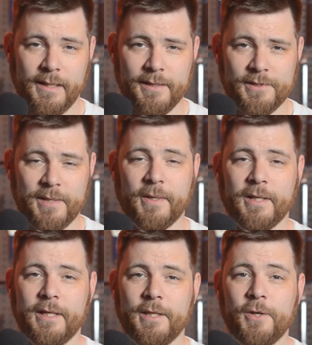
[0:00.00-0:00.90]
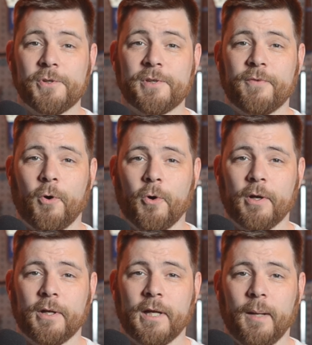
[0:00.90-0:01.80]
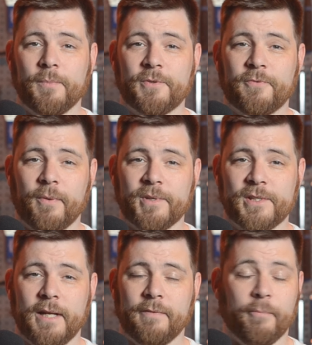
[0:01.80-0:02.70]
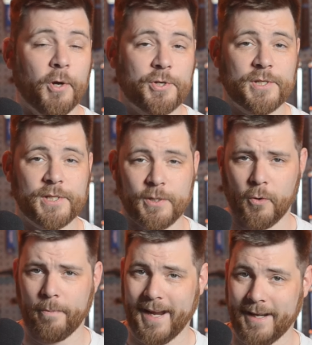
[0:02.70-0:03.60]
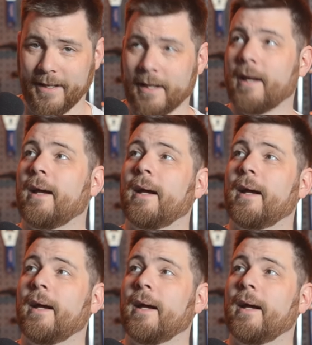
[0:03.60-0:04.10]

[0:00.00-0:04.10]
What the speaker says: As typically, the use of a horn comes from a state of emergency or panic,